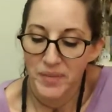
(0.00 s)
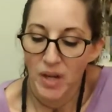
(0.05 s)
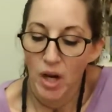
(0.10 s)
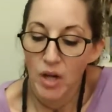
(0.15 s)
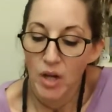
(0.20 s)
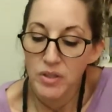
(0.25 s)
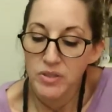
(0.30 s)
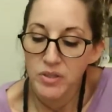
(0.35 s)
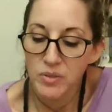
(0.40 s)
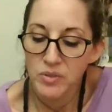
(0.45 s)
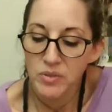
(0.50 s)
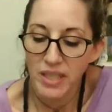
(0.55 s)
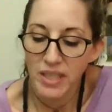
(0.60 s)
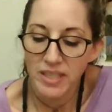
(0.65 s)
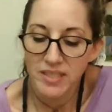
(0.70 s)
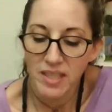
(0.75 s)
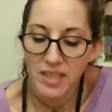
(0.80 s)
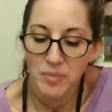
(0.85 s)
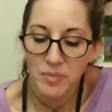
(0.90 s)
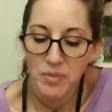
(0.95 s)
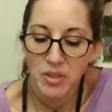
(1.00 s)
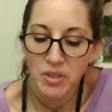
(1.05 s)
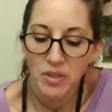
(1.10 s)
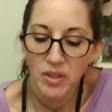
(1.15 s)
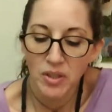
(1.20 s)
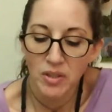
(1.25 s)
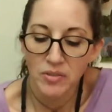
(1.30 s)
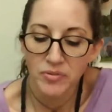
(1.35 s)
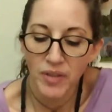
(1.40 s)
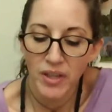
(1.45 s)
Also, take time to
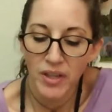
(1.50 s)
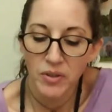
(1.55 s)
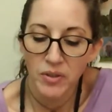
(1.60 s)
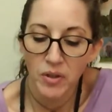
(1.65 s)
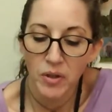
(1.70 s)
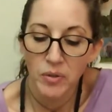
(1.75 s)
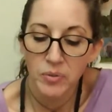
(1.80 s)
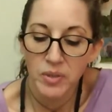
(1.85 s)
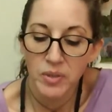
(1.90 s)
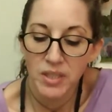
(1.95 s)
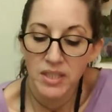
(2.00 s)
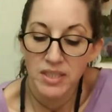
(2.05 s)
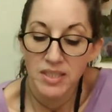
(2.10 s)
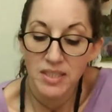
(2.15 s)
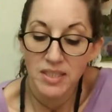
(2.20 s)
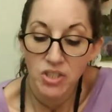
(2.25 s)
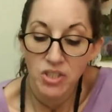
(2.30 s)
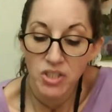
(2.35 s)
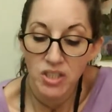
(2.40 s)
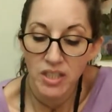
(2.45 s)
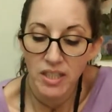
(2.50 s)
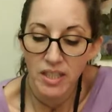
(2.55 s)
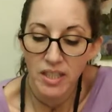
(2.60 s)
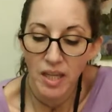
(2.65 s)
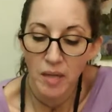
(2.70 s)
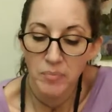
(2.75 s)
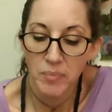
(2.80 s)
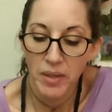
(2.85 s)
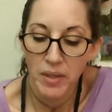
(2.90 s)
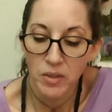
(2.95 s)
clarify your own conditioning
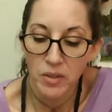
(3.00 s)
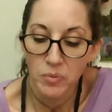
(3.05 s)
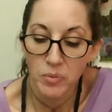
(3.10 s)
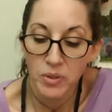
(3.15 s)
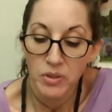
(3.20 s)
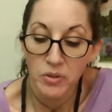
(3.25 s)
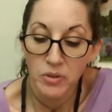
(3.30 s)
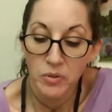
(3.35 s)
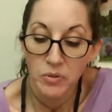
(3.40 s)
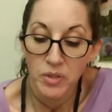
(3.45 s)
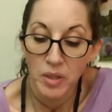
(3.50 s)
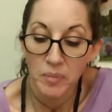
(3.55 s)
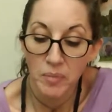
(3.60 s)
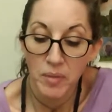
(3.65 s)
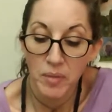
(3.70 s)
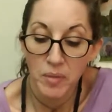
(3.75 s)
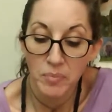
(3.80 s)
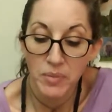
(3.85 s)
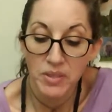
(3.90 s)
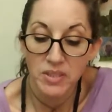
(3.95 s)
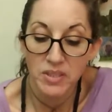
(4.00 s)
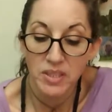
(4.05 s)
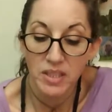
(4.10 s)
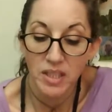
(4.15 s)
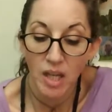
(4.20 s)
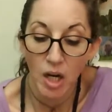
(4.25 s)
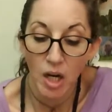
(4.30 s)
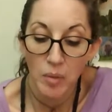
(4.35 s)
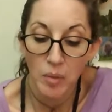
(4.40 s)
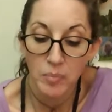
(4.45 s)
and make a renewed commitment to
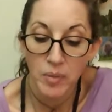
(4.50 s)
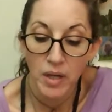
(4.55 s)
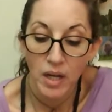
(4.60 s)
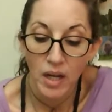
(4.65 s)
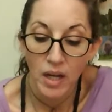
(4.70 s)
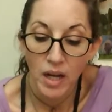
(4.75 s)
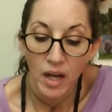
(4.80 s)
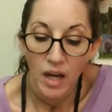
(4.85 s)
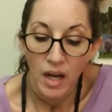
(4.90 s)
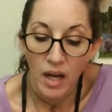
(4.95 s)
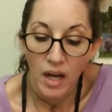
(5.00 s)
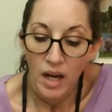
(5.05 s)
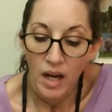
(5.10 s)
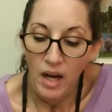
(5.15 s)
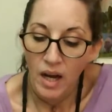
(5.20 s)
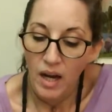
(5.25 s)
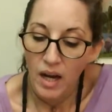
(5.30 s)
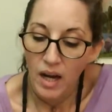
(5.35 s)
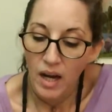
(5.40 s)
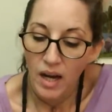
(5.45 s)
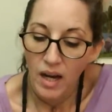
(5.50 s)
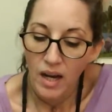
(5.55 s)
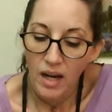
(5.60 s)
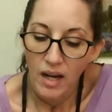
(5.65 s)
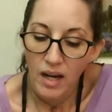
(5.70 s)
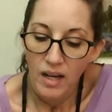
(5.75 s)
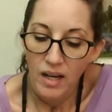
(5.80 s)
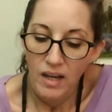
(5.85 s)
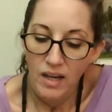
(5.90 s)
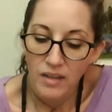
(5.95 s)
come
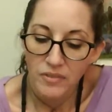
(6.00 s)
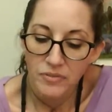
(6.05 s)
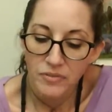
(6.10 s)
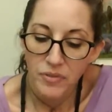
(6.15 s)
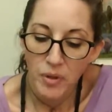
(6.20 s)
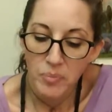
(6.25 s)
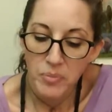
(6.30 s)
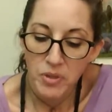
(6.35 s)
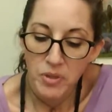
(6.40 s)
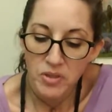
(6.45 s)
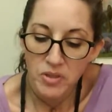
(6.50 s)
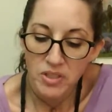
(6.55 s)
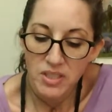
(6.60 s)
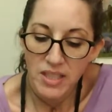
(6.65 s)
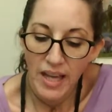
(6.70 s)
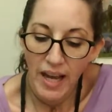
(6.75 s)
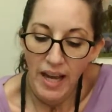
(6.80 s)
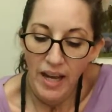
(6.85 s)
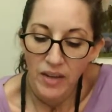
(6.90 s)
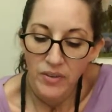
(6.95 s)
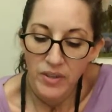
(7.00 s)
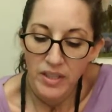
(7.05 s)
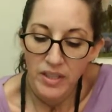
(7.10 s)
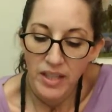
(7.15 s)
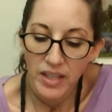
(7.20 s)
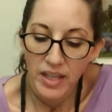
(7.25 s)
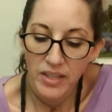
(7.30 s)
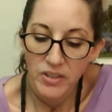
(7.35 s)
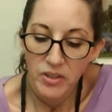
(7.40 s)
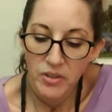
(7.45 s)
from your talent
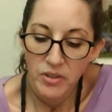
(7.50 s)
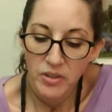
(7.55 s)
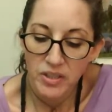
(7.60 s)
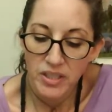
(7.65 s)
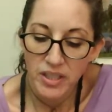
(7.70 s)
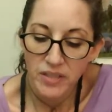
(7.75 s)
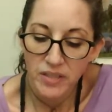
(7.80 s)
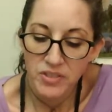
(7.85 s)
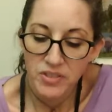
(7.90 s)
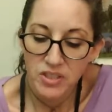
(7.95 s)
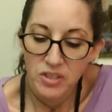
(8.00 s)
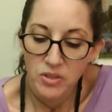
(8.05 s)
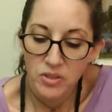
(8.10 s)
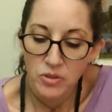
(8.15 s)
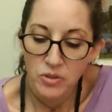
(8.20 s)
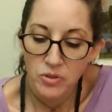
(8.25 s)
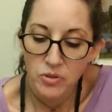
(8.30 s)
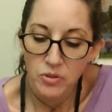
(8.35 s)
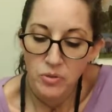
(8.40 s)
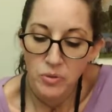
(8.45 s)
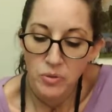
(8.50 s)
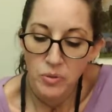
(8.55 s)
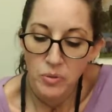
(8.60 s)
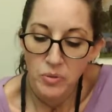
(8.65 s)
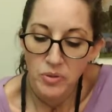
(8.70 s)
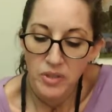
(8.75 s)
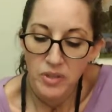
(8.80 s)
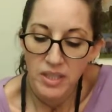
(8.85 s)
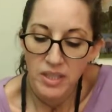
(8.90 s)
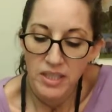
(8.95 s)
and your gifts and your
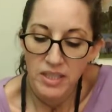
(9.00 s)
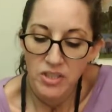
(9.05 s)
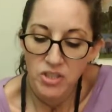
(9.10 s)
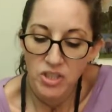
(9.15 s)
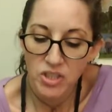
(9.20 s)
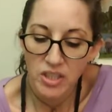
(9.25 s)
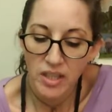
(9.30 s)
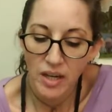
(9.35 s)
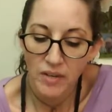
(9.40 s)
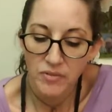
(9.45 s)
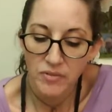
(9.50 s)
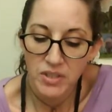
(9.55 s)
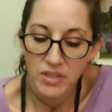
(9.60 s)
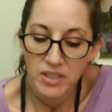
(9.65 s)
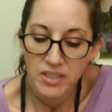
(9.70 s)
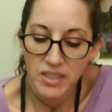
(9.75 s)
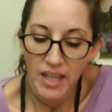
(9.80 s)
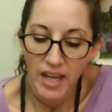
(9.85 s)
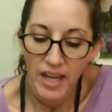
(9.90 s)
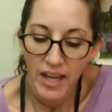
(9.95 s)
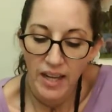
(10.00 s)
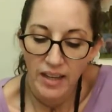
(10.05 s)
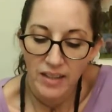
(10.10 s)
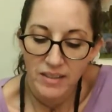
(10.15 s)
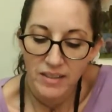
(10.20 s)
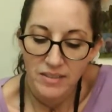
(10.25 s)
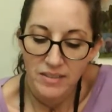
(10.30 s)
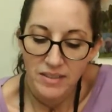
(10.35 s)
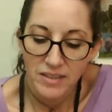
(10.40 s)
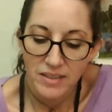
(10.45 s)
truth each and every day.